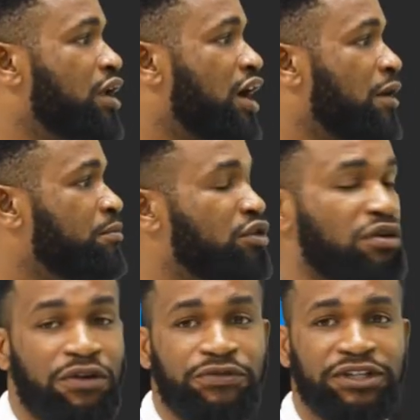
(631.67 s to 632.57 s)

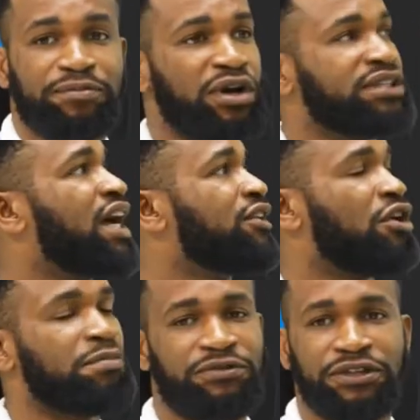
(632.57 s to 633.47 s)
lower fixed point and
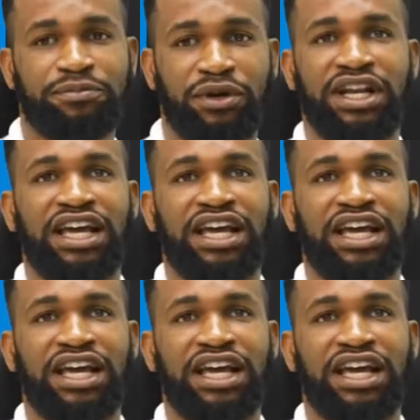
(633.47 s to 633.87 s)
upper fixed point.